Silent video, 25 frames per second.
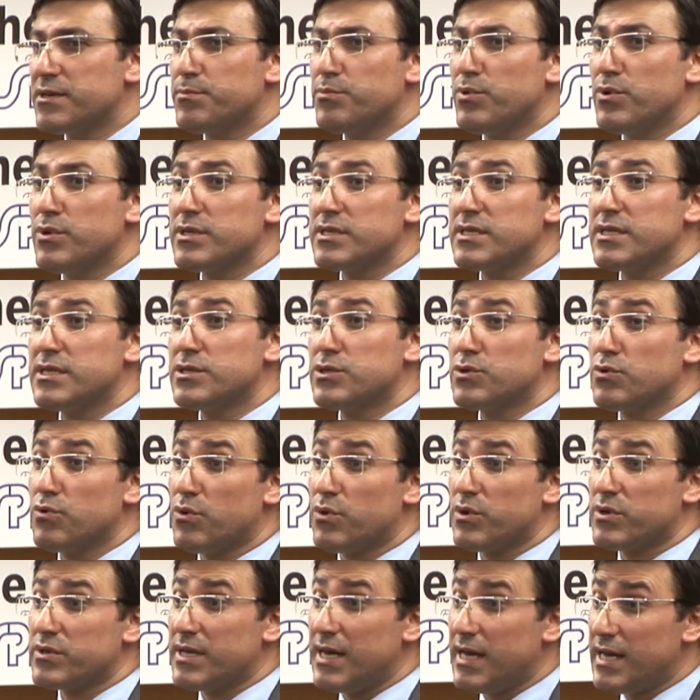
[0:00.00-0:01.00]
policies
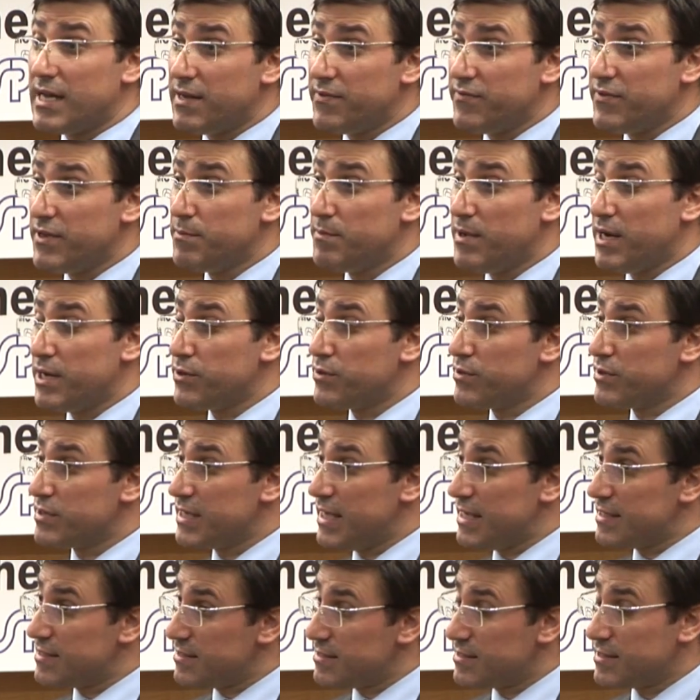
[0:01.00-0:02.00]
toward the Alevi minority
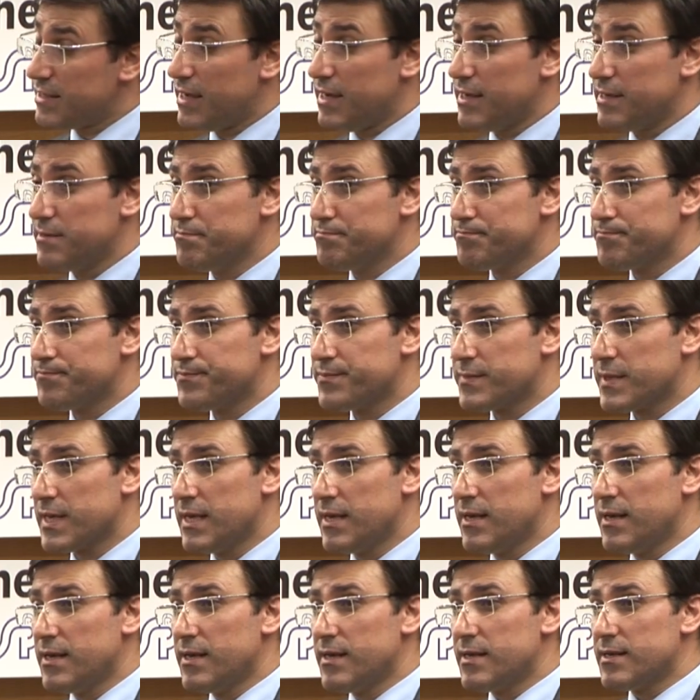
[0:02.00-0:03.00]
at the time.
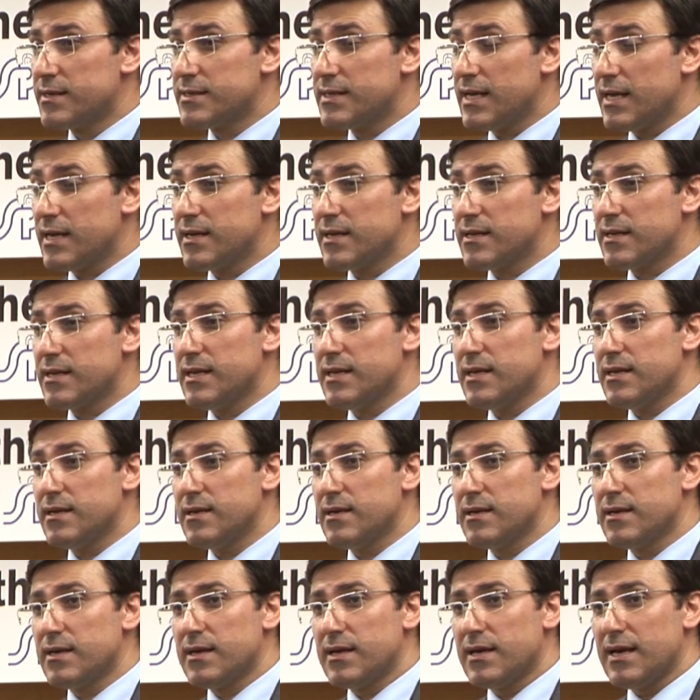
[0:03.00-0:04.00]
Secondly,
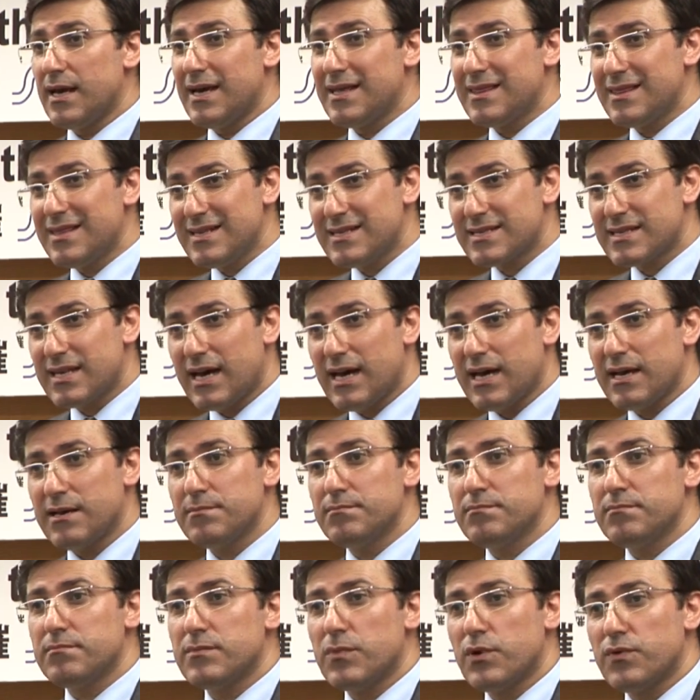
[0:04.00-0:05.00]
at this
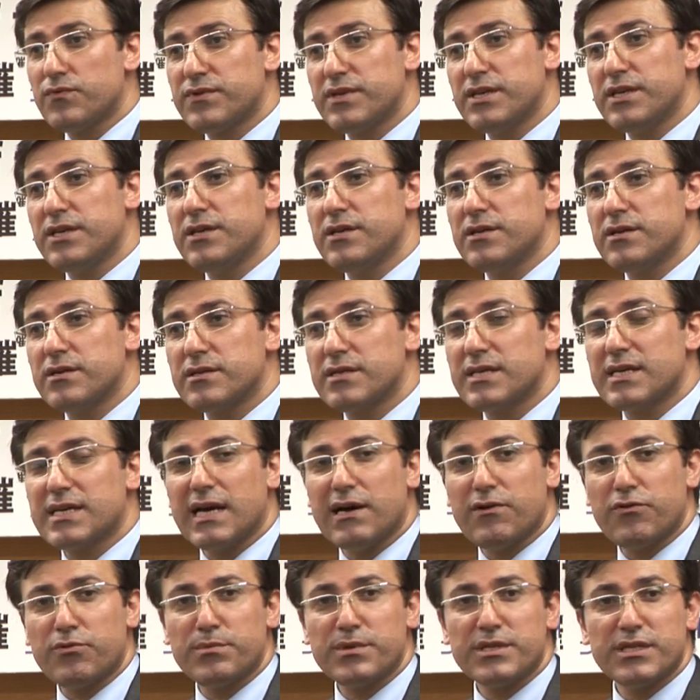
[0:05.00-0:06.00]
time of the year, the
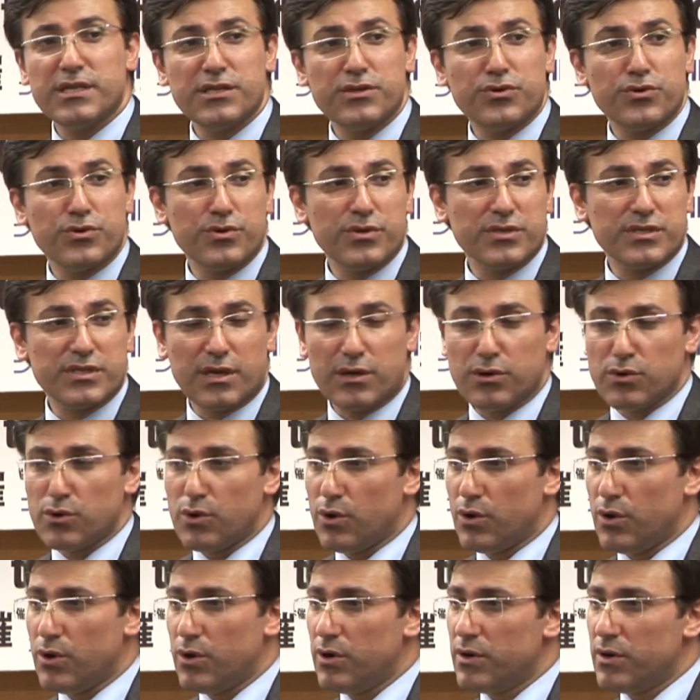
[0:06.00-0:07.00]
government introduced a law